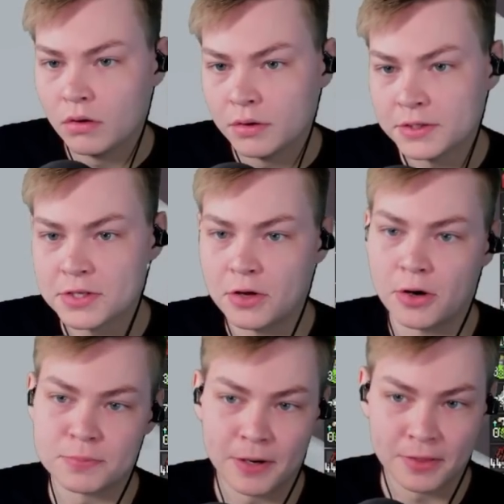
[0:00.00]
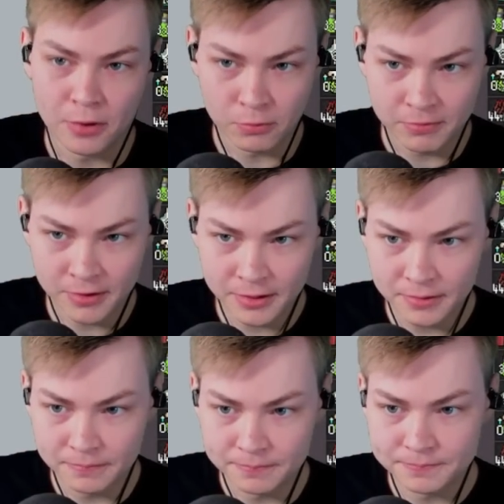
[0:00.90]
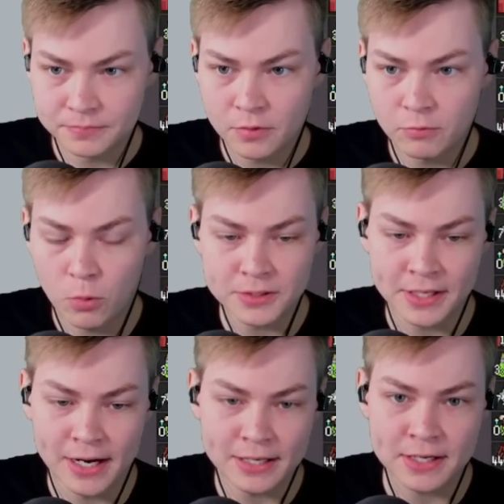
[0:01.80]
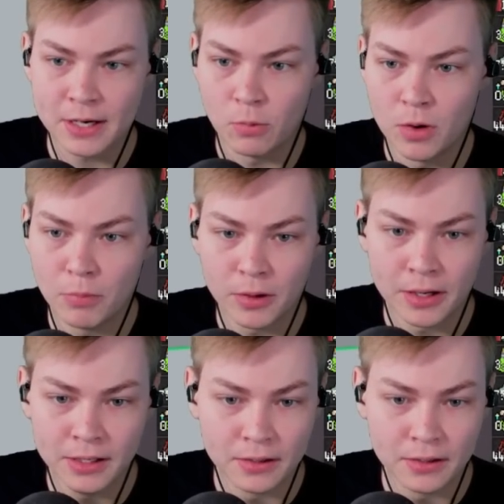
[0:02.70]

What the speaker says: This is the hardest part of the whole fight. 4 attacks, I get 1 more hit.